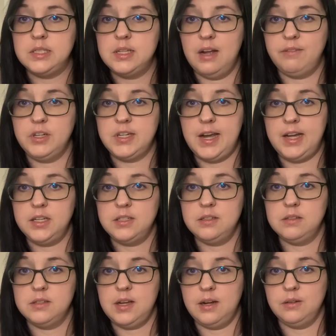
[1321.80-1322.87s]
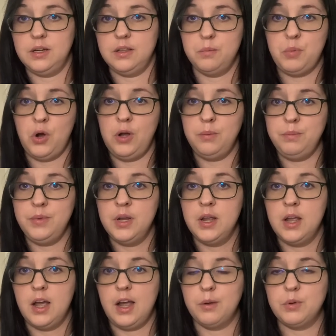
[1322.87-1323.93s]
Navidad down at the bottom,
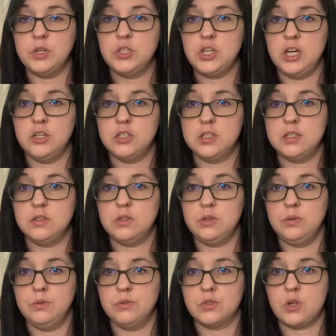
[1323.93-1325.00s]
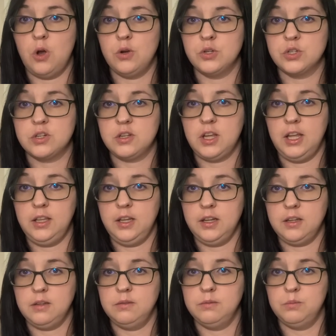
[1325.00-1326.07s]
I'm going to change this to Scottish Gaelic,
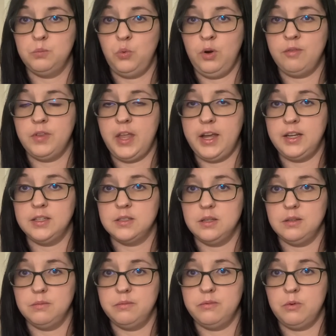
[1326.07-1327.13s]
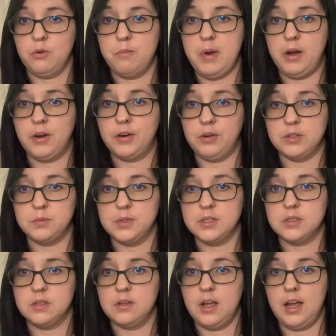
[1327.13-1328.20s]
wherever that is, for Merry
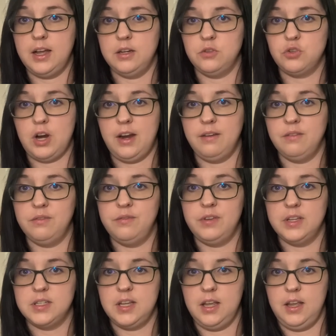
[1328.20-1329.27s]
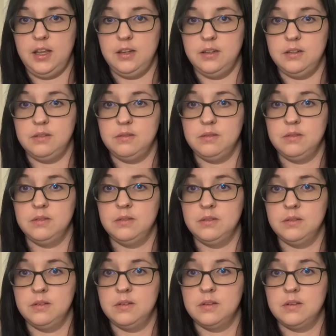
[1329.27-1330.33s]
Christmas, and try and fit it in
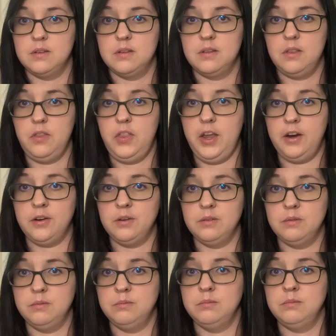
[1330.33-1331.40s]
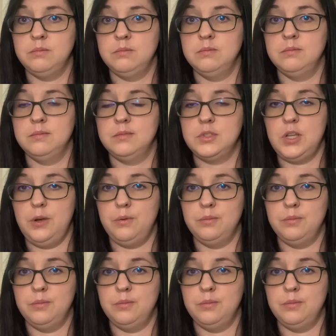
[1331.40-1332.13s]
there. So